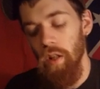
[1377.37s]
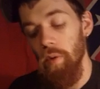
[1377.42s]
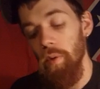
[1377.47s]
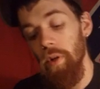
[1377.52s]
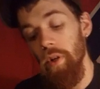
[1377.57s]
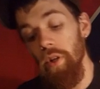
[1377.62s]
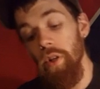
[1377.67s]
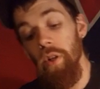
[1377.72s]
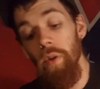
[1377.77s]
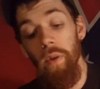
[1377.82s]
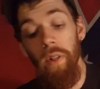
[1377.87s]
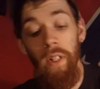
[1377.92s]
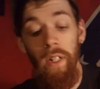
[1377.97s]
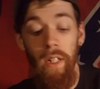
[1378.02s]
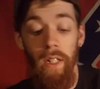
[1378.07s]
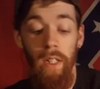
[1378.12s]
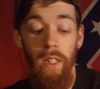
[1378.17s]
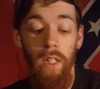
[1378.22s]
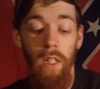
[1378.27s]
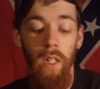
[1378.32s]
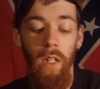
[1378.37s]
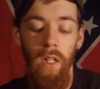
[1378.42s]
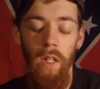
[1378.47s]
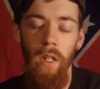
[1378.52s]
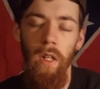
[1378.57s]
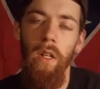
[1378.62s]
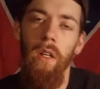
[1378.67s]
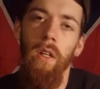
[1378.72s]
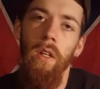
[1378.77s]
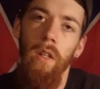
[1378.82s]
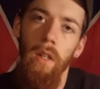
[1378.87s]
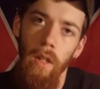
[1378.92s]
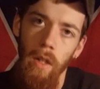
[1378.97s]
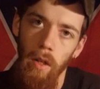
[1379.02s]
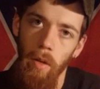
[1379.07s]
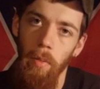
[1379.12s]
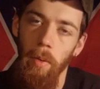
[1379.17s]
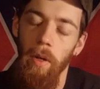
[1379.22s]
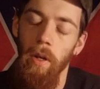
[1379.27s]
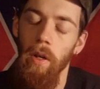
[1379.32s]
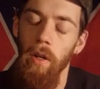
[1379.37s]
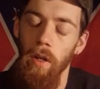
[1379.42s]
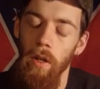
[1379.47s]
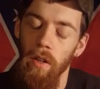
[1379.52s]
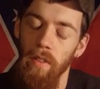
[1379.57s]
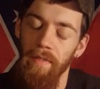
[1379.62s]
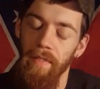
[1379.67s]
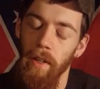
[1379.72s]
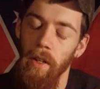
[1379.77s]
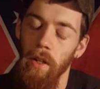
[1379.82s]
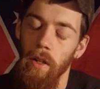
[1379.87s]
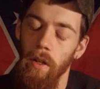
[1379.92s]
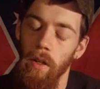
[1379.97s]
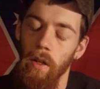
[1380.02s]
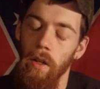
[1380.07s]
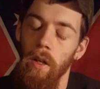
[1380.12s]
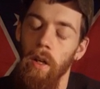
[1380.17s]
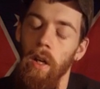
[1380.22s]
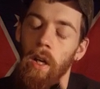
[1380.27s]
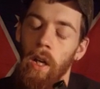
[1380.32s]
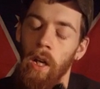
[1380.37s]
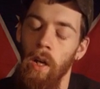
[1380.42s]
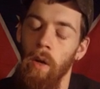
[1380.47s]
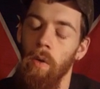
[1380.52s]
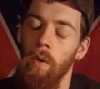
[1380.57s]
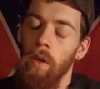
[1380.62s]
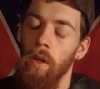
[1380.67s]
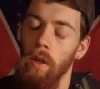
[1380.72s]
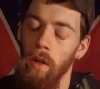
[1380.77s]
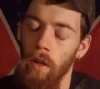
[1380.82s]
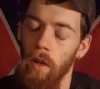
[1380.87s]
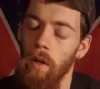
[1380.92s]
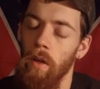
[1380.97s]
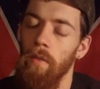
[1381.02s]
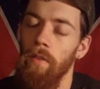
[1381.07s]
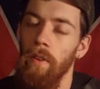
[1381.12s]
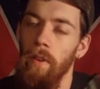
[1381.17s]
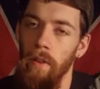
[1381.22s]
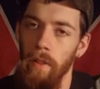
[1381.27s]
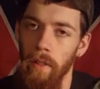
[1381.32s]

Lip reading: And when you're doing this, keep your finger out of